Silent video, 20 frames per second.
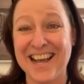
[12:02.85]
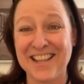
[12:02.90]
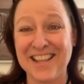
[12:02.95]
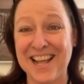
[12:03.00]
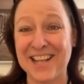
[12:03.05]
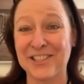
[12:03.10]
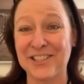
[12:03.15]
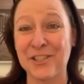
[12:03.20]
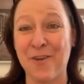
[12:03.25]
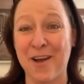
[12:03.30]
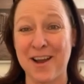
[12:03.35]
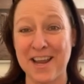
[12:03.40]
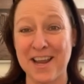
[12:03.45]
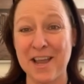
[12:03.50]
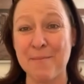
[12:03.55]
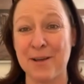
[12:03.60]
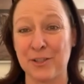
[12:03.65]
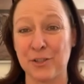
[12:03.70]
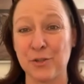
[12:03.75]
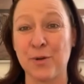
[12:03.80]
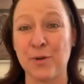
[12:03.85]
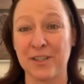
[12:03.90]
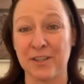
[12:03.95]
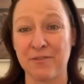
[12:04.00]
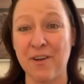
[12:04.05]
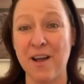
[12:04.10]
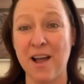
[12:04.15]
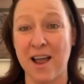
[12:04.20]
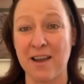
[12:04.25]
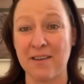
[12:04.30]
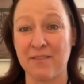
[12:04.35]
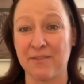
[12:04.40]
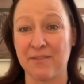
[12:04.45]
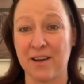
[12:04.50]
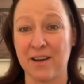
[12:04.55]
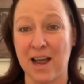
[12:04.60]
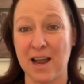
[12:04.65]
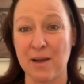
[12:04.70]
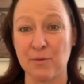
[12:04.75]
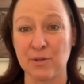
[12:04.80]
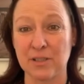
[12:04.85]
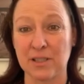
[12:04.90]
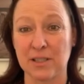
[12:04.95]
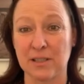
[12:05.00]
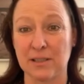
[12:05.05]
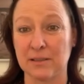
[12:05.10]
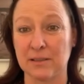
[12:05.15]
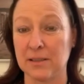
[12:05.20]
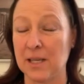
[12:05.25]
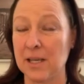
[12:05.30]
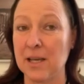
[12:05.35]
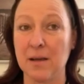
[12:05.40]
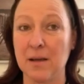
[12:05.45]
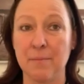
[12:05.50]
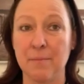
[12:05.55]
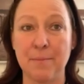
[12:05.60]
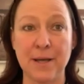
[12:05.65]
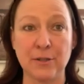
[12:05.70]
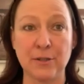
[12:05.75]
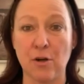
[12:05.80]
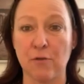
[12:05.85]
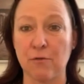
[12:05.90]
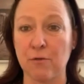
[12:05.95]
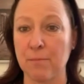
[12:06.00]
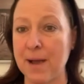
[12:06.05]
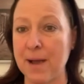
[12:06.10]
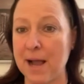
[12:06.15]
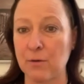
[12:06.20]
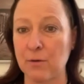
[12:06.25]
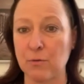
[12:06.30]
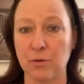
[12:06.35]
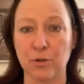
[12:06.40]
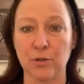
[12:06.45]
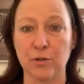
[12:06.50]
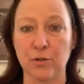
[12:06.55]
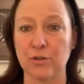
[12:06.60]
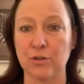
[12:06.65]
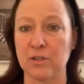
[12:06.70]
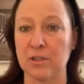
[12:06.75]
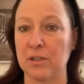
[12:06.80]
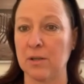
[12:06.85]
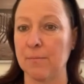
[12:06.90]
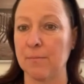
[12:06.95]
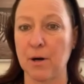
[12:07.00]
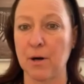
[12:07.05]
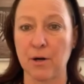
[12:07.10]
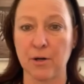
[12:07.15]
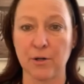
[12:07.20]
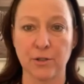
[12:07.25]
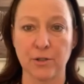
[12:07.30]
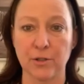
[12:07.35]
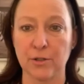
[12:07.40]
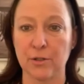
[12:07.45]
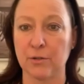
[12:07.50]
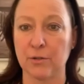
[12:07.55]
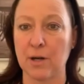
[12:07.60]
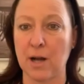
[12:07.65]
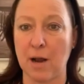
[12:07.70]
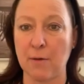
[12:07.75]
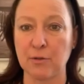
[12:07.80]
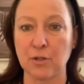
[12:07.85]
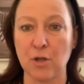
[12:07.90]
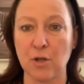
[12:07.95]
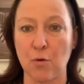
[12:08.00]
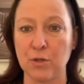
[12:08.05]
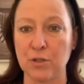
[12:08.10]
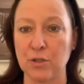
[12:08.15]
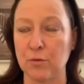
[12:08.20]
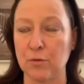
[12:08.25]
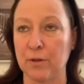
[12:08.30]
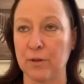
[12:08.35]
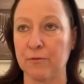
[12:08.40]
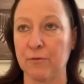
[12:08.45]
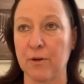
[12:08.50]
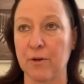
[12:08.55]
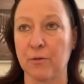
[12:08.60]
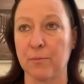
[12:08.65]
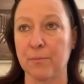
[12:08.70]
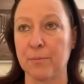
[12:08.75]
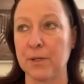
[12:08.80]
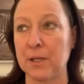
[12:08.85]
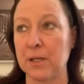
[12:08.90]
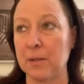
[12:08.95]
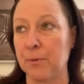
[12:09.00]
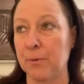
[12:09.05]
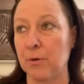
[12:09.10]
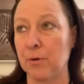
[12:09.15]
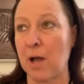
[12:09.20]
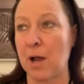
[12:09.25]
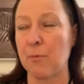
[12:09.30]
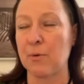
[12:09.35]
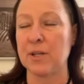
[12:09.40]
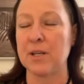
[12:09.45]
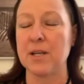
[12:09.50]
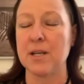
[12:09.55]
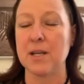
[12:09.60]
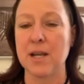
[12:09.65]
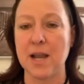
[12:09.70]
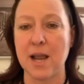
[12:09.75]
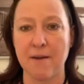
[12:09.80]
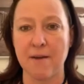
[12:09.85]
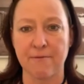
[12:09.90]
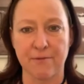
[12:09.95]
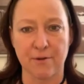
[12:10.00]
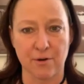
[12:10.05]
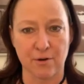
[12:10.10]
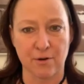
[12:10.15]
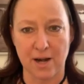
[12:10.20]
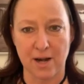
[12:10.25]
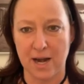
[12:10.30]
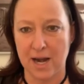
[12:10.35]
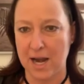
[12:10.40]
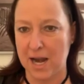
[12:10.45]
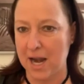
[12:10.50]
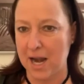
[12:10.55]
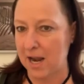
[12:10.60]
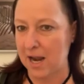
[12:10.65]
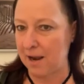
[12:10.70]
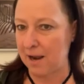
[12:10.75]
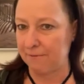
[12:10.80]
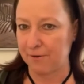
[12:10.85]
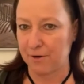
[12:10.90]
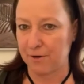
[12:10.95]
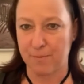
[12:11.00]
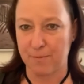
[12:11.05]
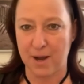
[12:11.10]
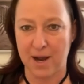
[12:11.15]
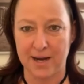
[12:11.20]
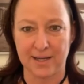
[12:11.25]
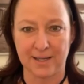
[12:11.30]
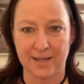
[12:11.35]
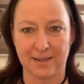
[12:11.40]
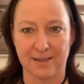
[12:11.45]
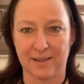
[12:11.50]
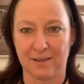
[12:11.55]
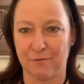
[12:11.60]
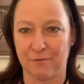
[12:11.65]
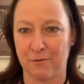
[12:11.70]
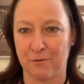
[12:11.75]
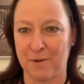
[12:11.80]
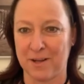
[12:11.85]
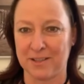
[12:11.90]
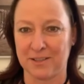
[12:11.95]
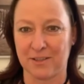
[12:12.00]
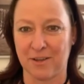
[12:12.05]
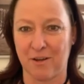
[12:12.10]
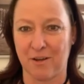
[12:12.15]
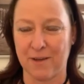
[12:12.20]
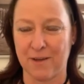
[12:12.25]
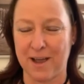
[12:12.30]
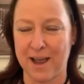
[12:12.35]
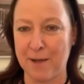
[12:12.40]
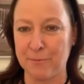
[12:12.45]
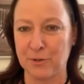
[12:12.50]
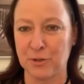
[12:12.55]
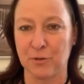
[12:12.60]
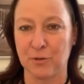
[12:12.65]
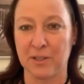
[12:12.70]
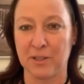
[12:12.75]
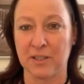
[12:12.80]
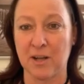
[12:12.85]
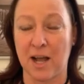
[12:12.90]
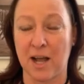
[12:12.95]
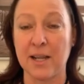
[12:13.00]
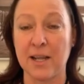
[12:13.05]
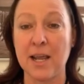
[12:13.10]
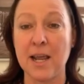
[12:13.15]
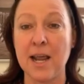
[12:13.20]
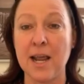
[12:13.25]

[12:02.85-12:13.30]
That's who I am at 25. I was a bend over backwards, the martyr. I was always doing for other people. I would never, ever buy anything for myself. Absolutely not.